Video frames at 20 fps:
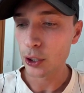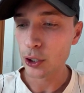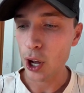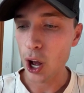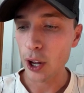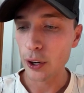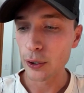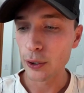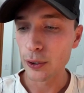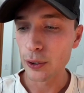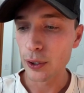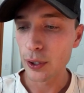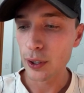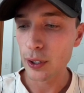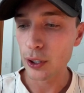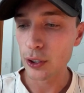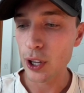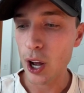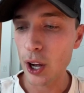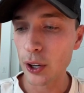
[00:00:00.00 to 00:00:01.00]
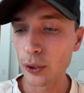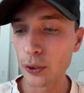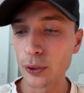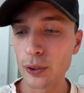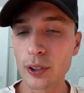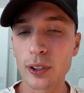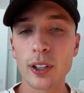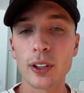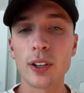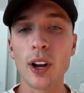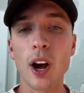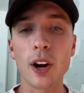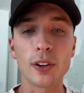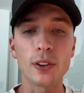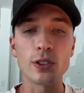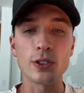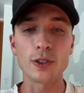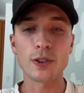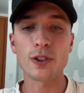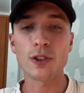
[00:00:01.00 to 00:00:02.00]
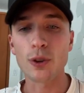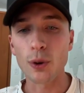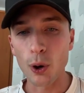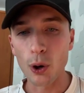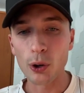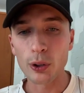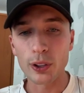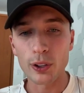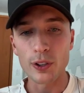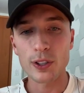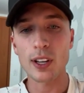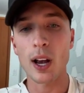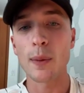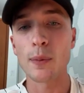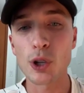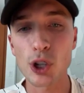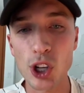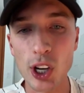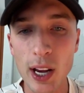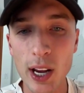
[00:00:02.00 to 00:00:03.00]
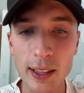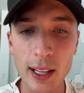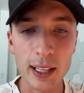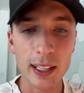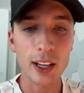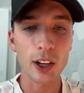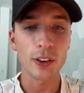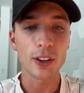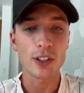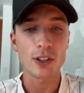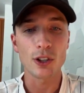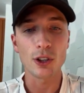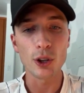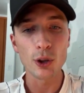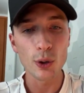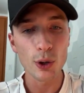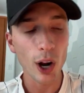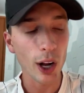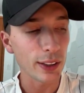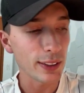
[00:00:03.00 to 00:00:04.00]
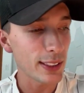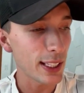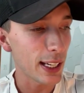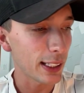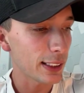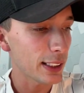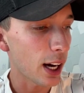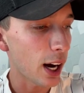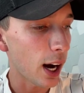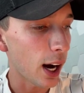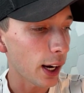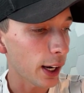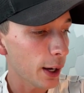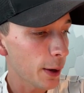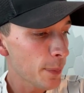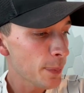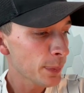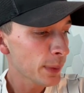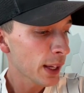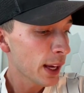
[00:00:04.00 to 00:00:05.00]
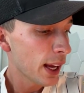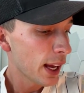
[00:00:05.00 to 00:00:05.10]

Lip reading: Their daughters are scrolling or some shit, and they hear this dude on TikTok